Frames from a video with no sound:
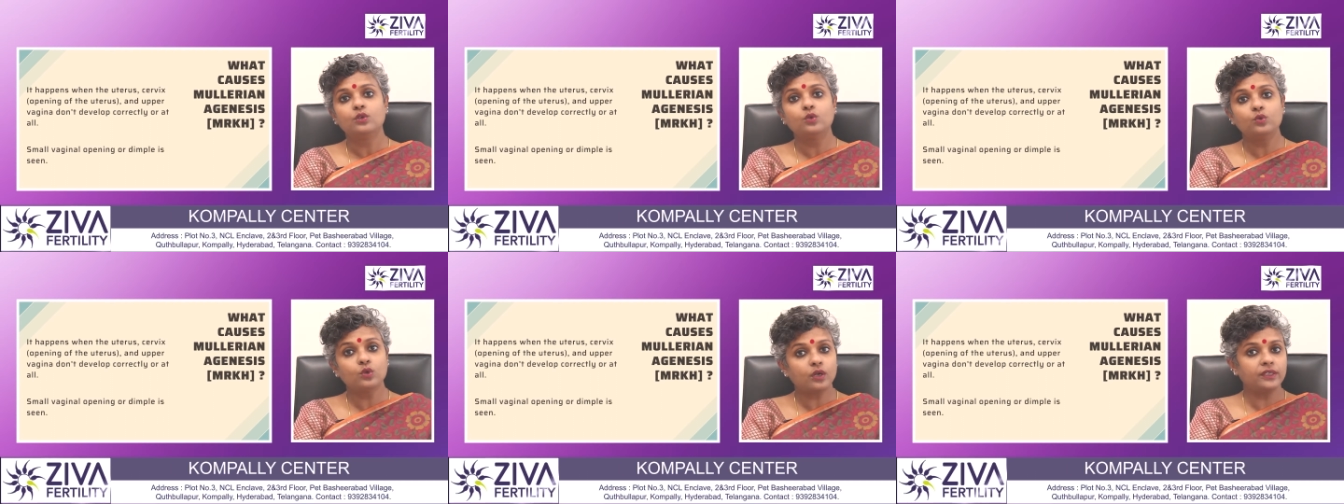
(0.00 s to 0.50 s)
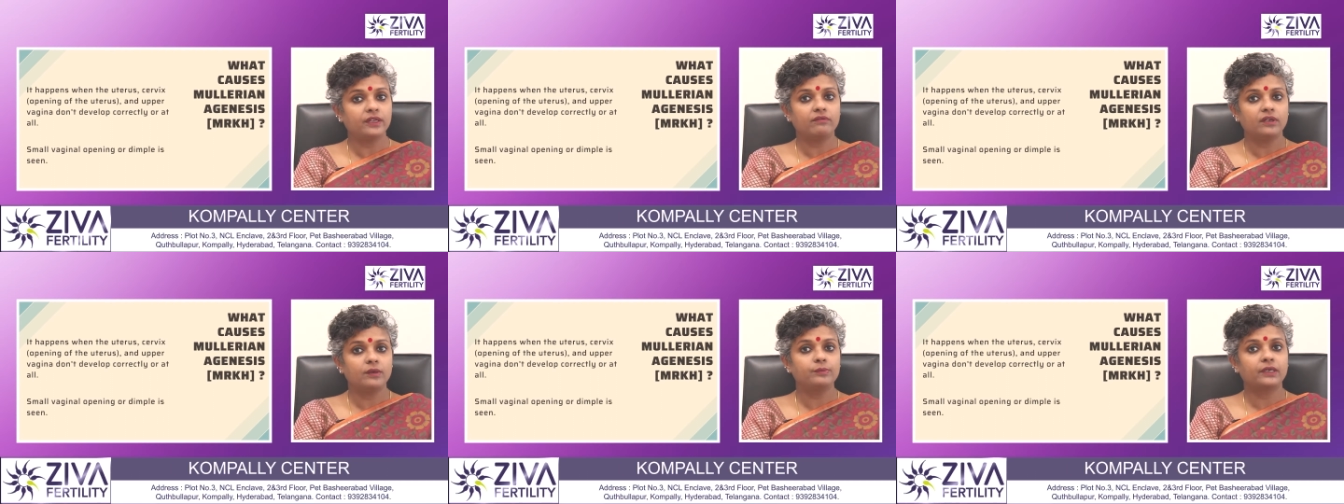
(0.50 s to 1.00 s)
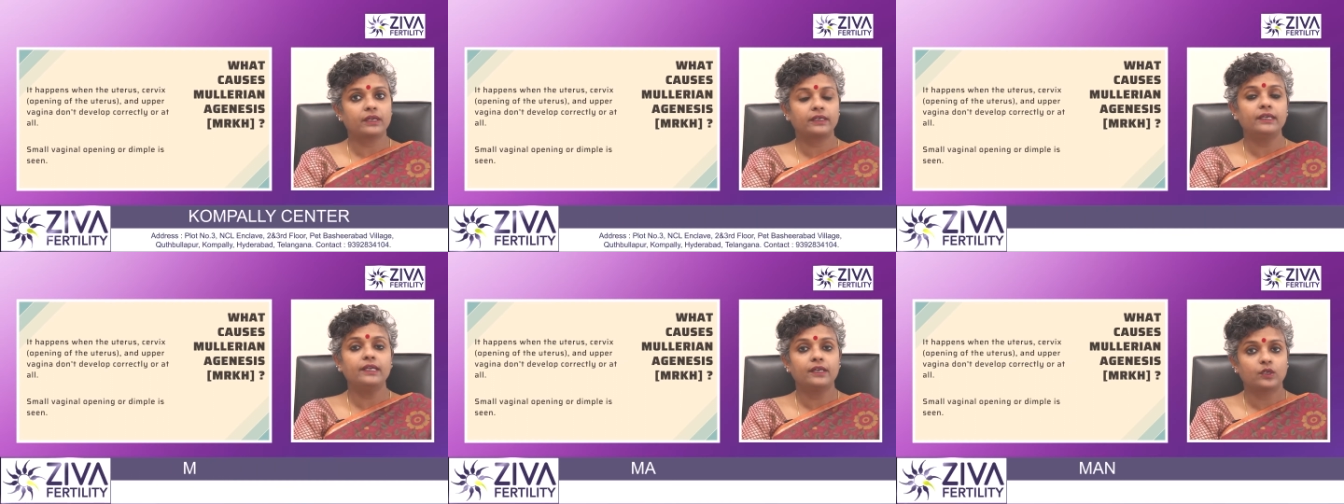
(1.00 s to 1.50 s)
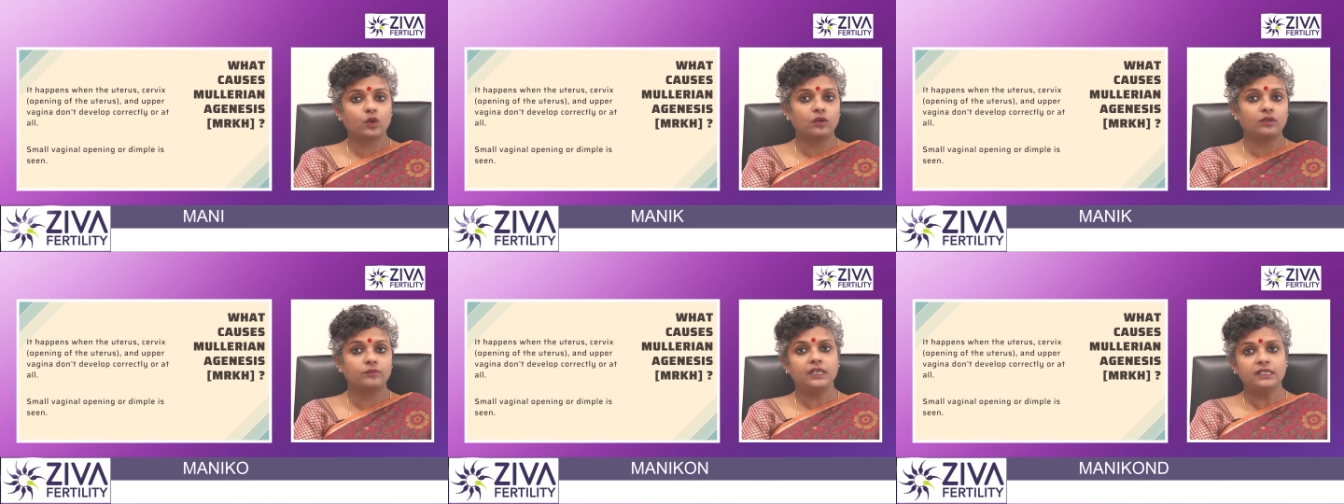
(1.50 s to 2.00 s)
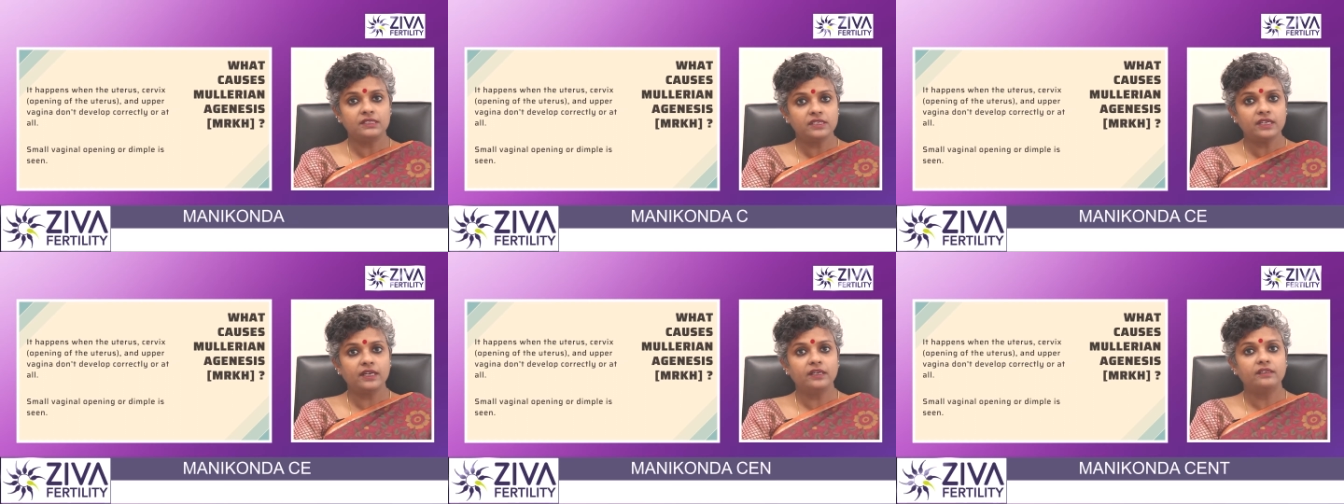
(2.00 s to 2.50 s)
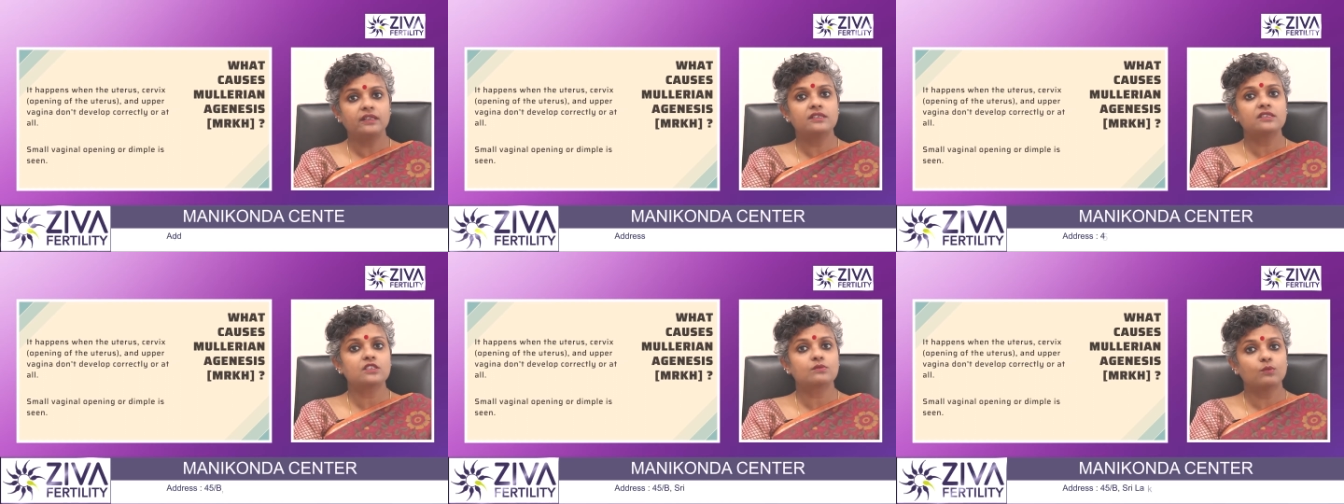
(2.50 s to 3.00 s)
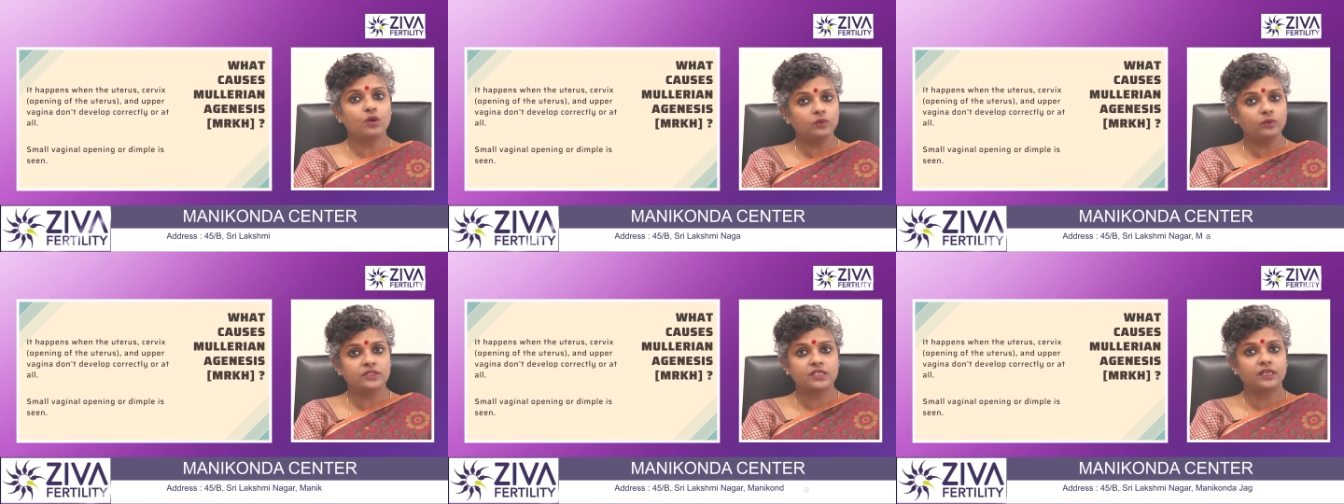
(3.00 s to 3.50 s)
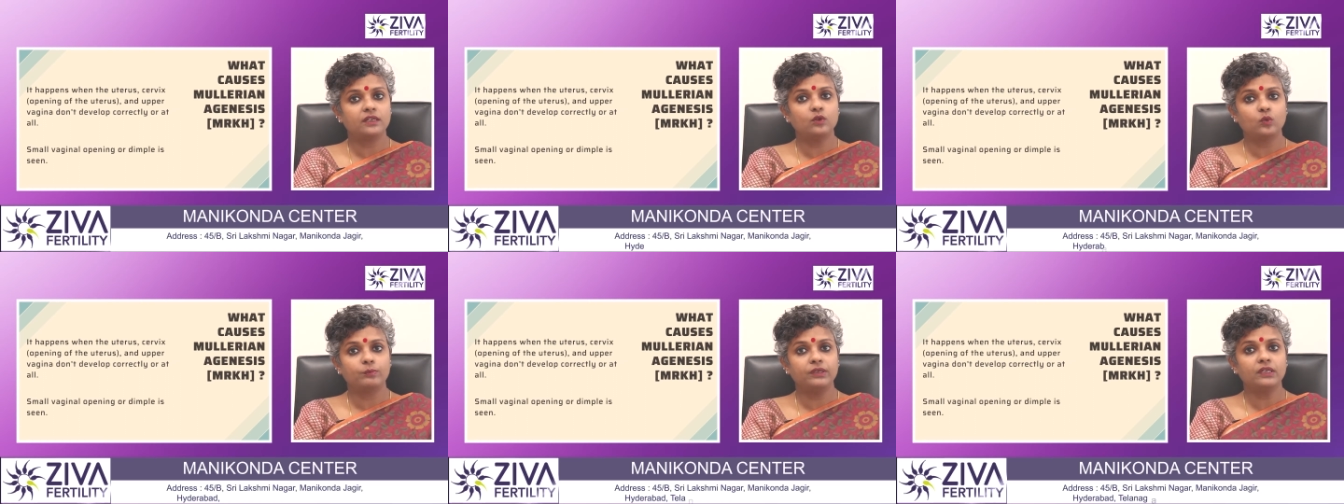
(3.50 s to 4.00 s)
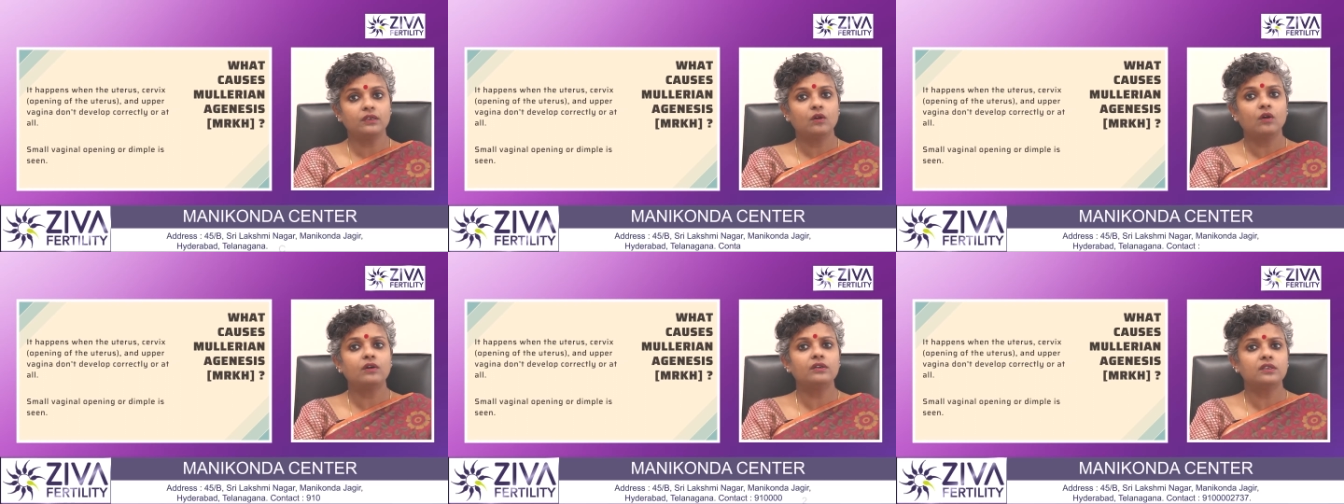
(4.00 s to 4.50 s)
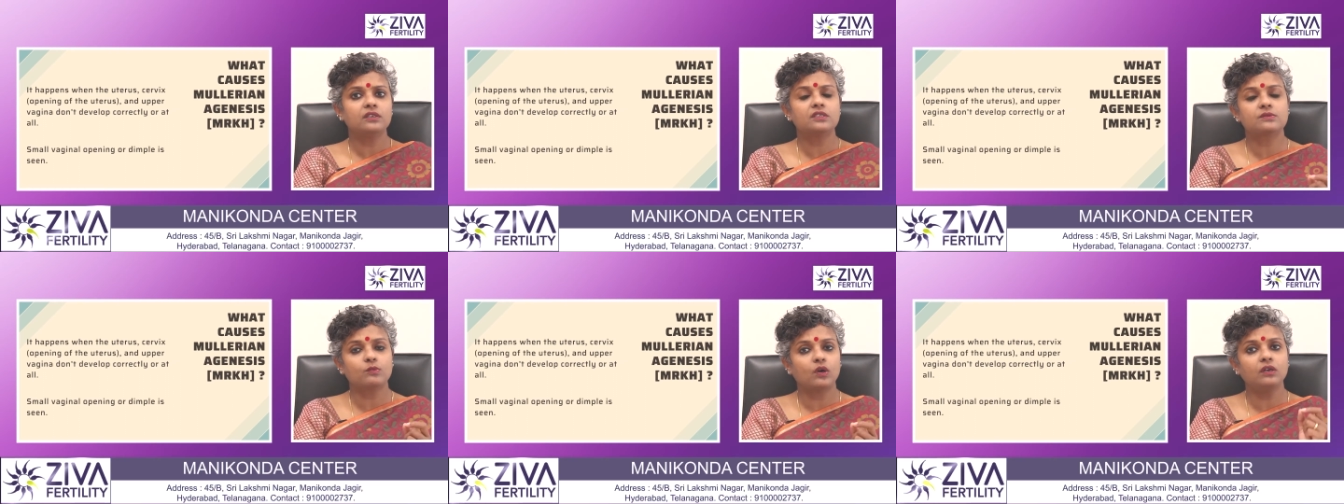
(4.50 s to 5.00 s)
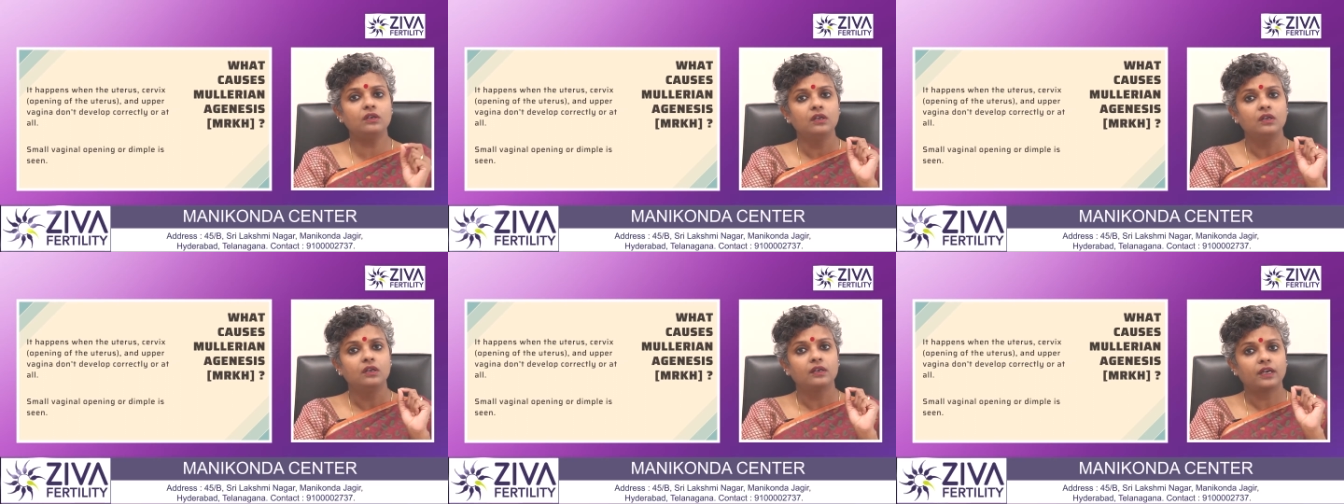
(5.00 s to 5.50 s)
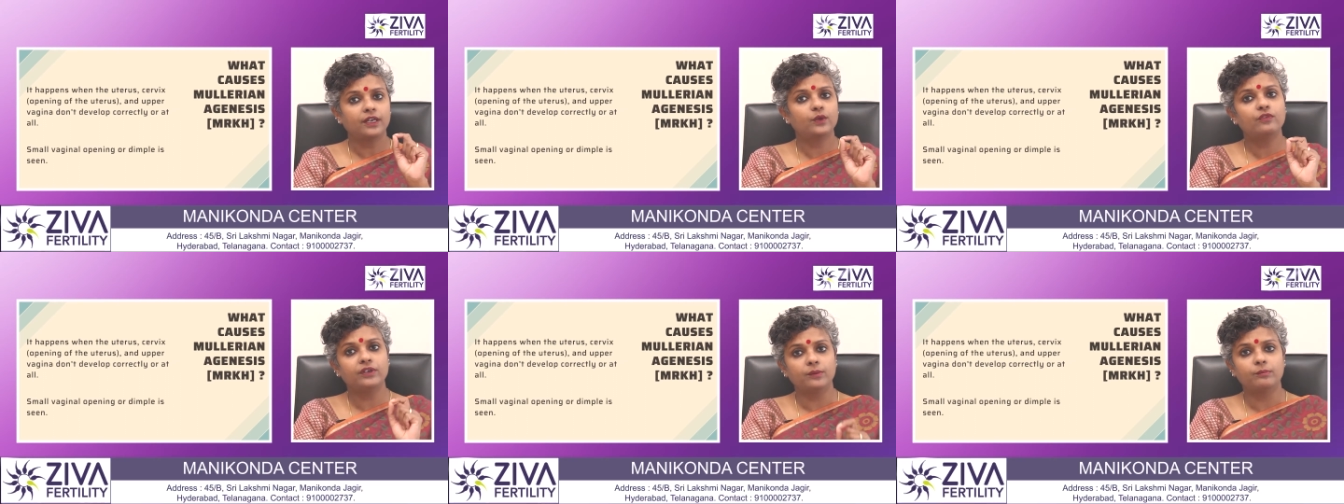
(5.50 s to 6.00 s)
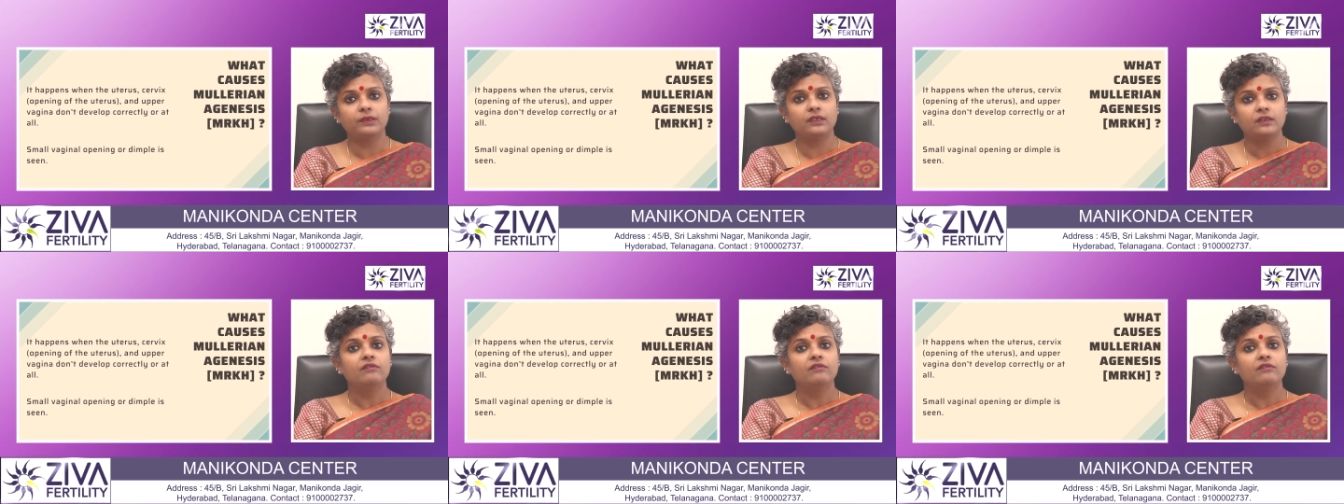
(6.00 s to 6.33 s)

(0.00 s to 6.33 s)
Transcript: do not develop correctly at all. Instead, there is a small vaginal opening or a small kind of a dimple.